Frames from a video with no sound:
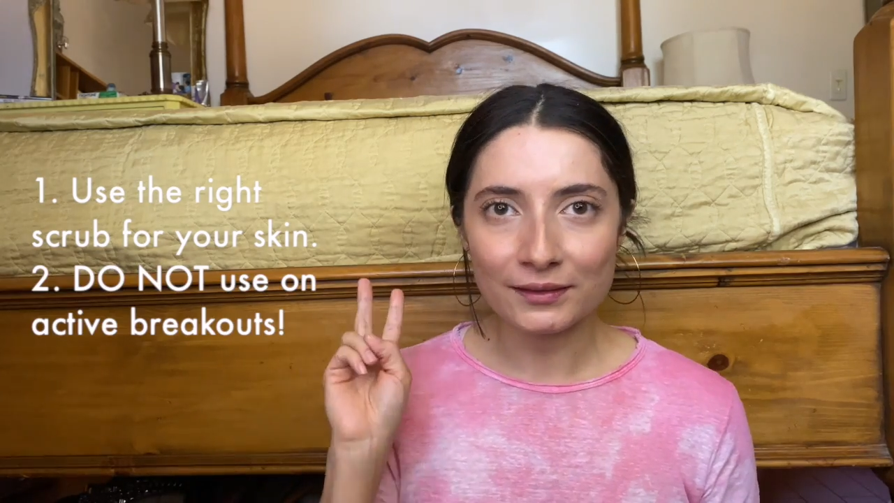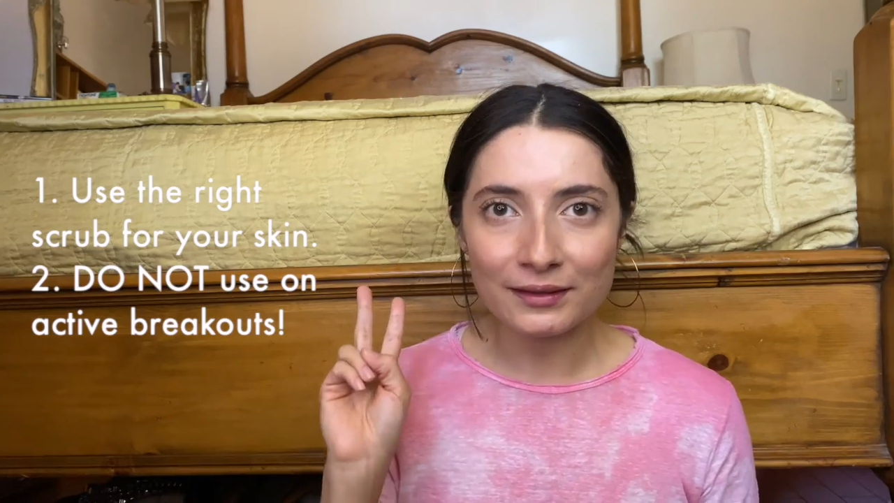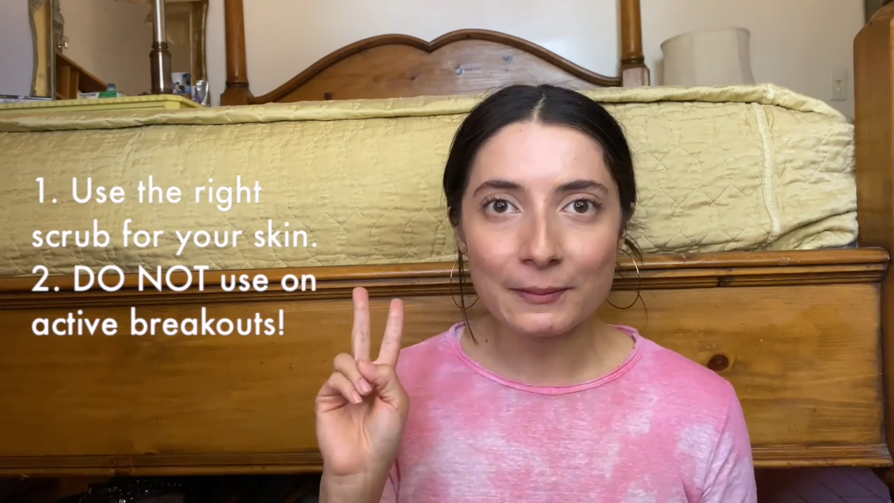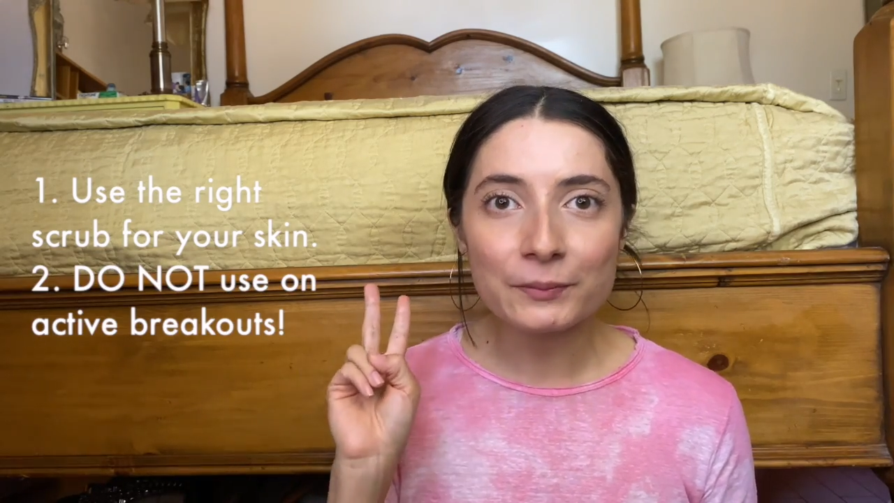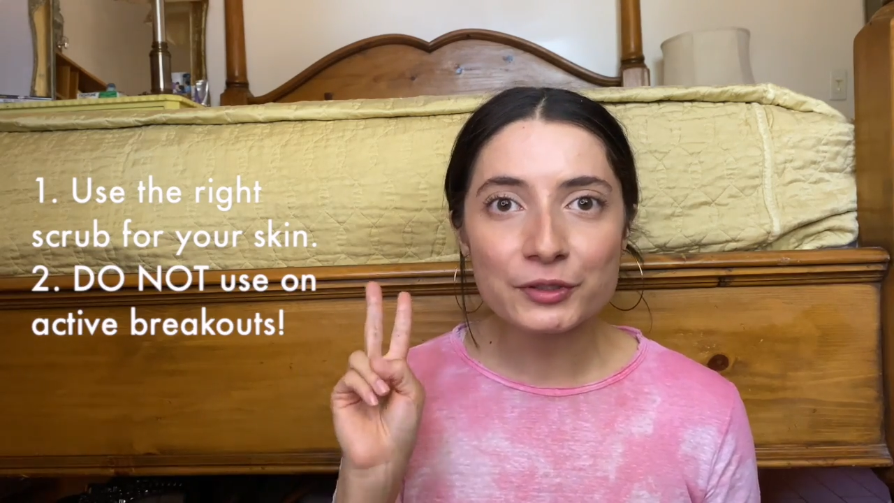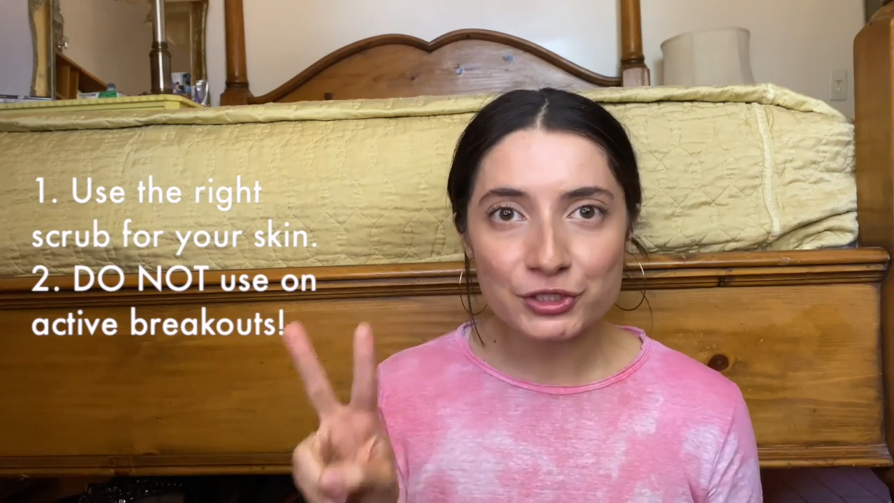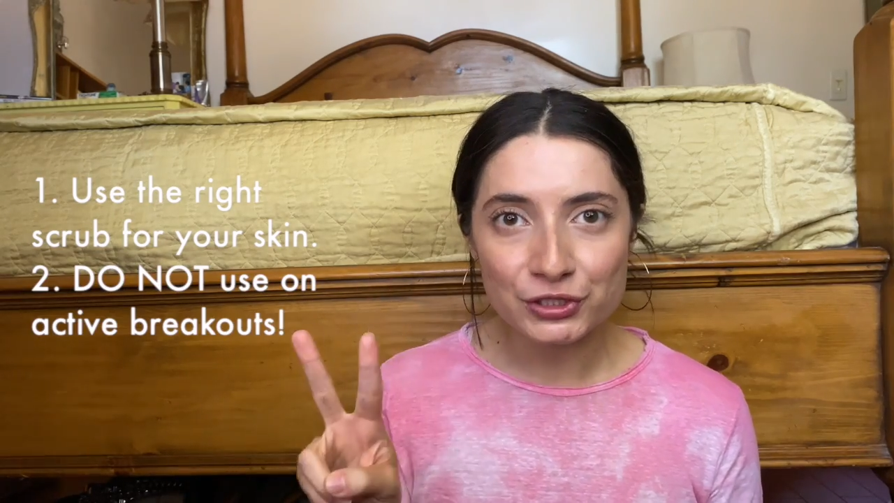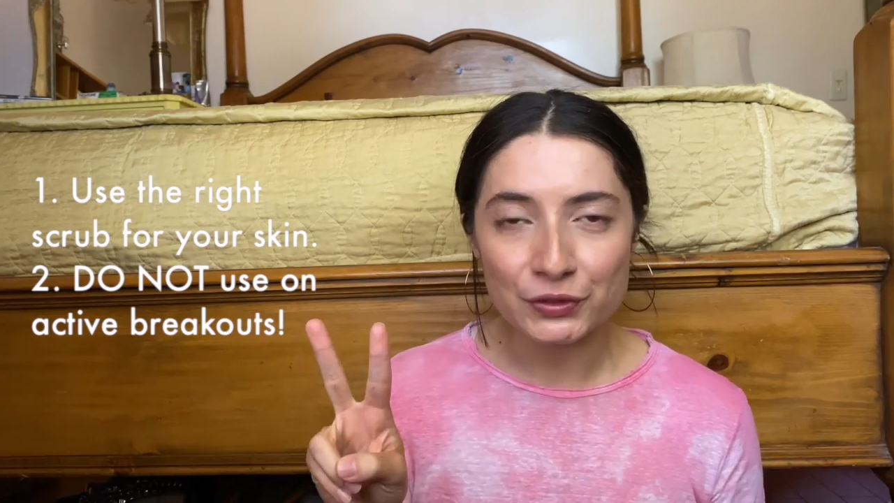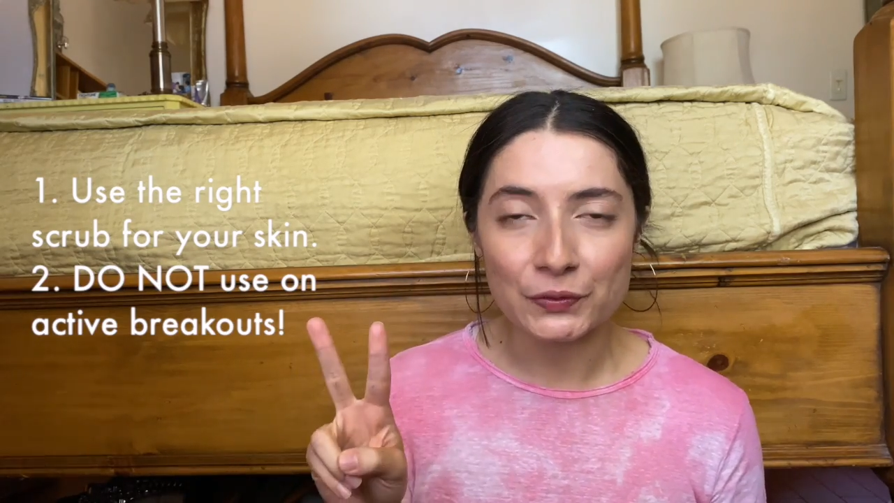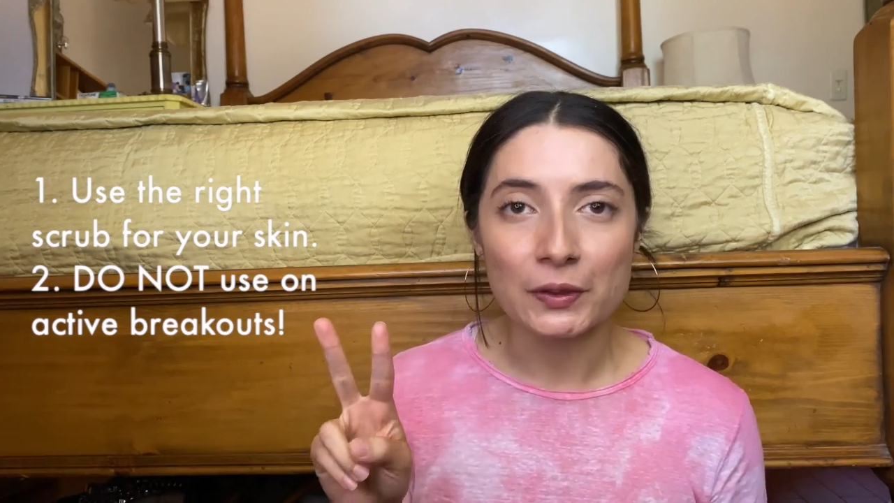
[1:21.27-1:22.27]
Number
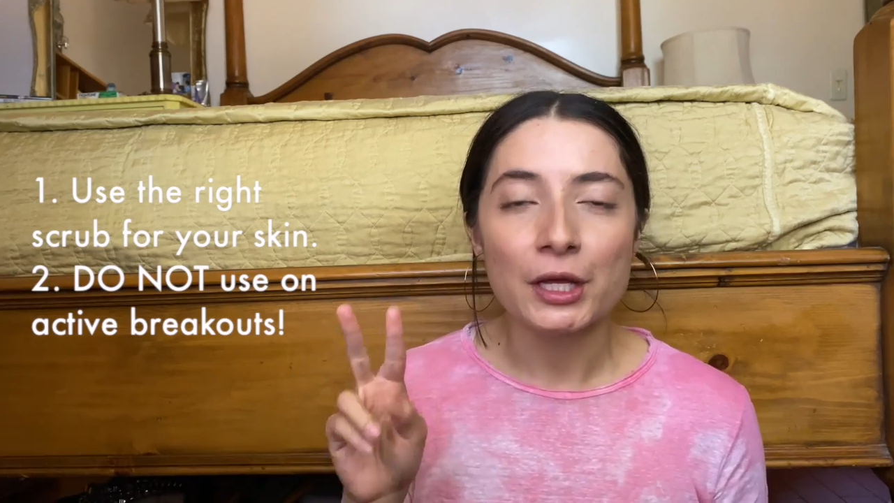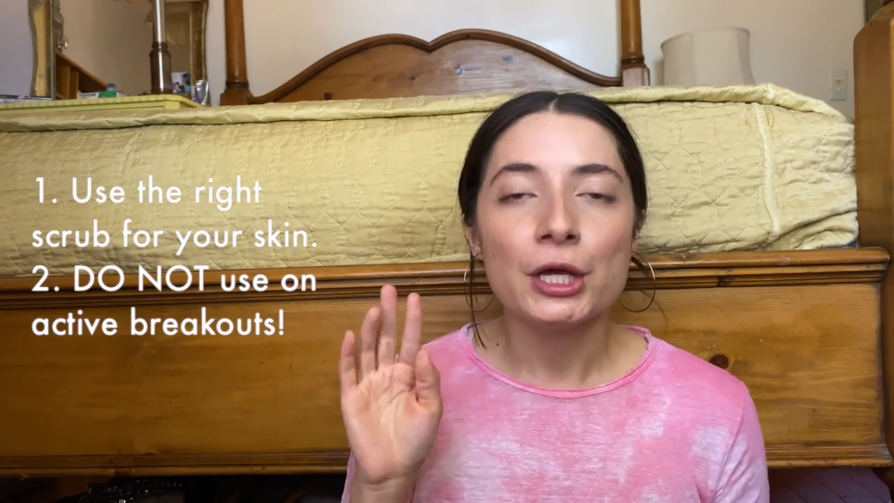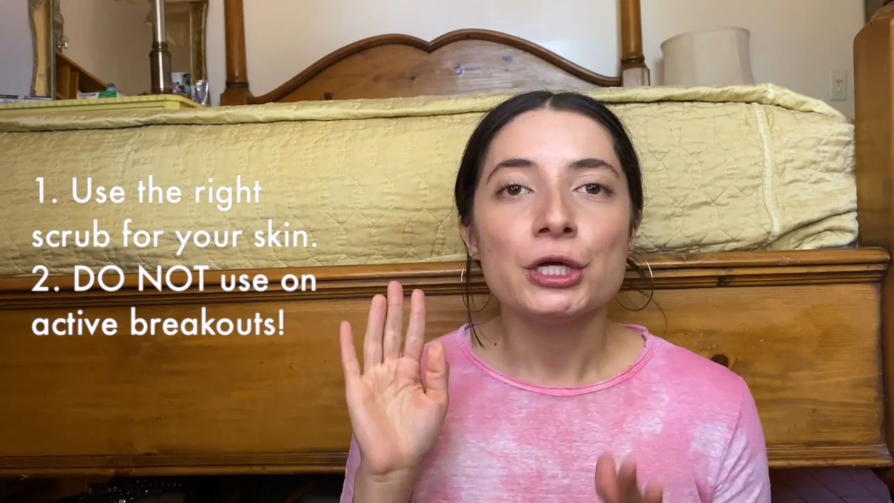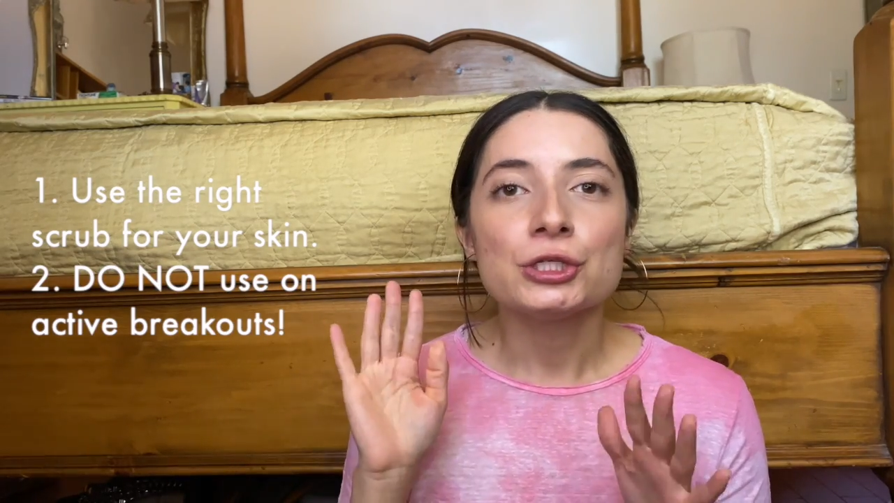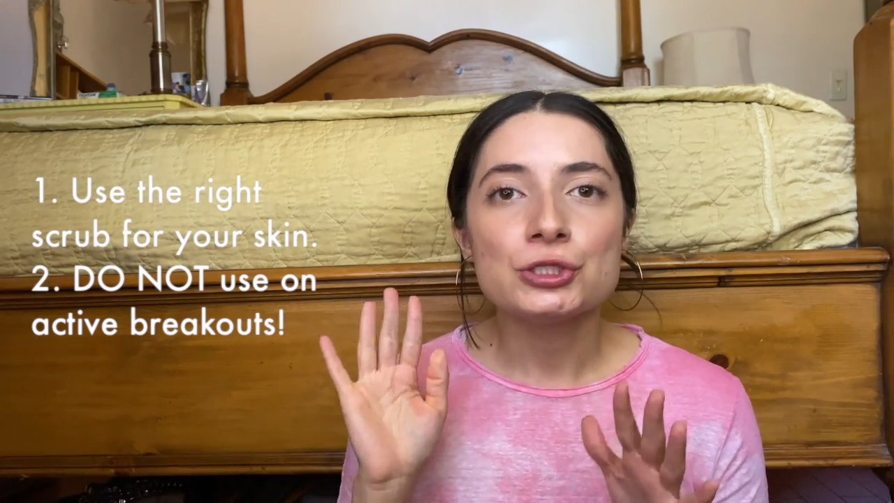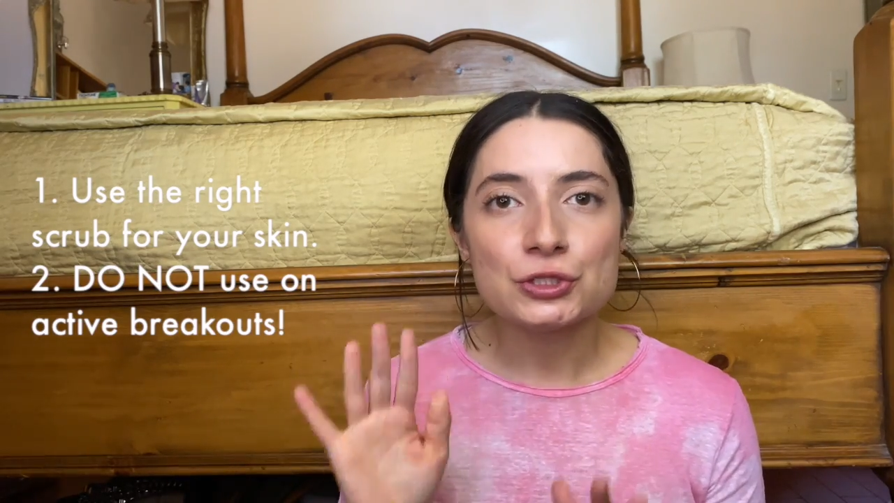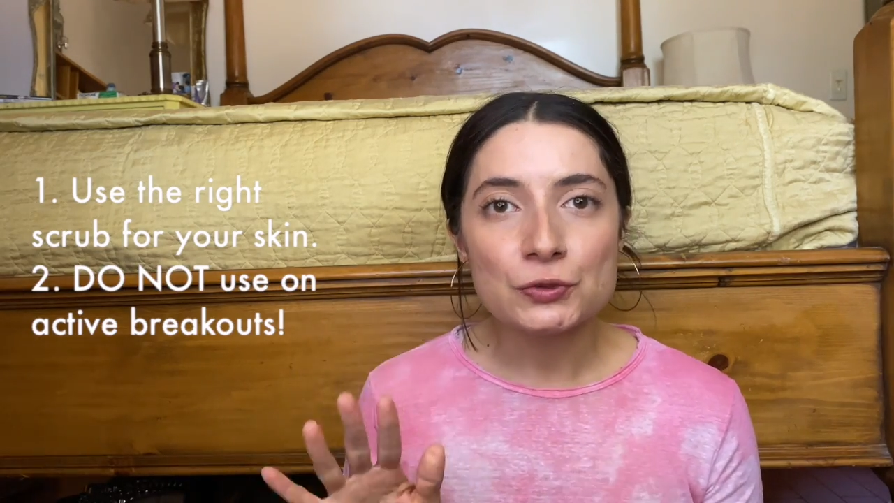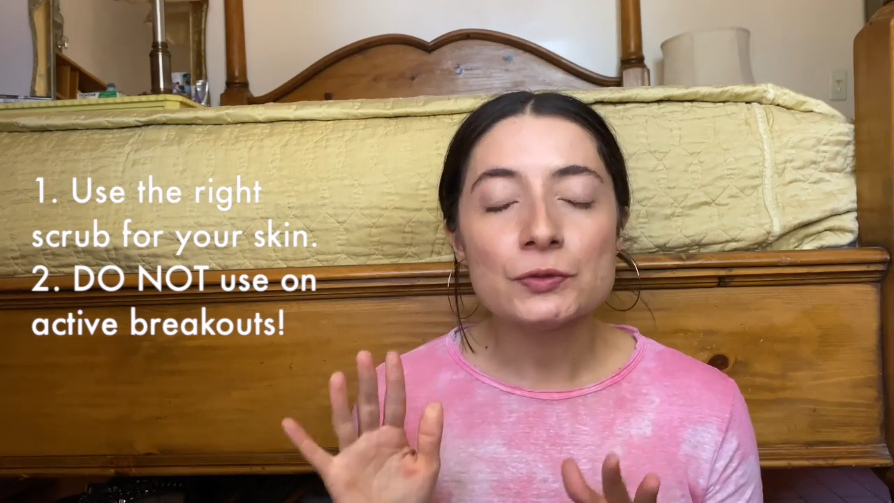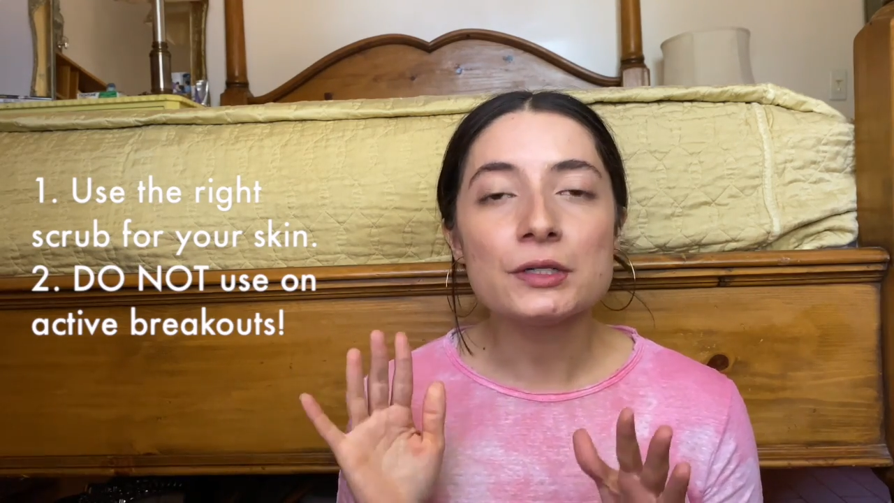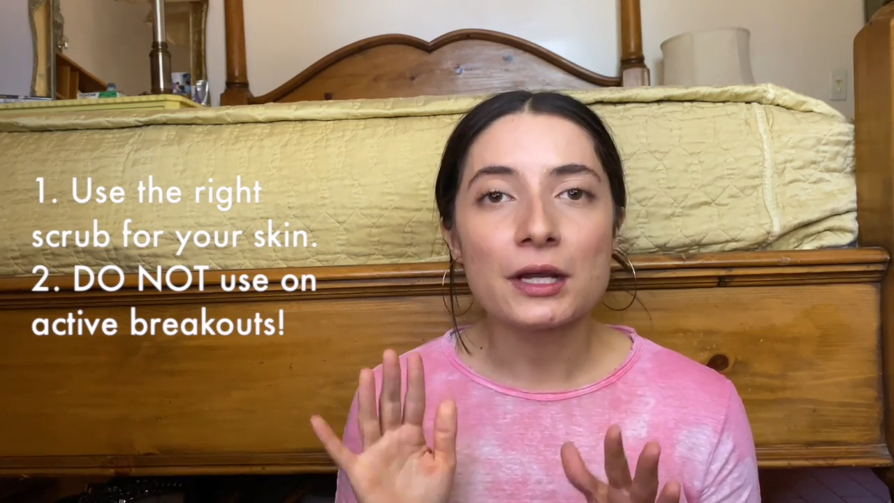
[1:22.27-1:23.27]
two, do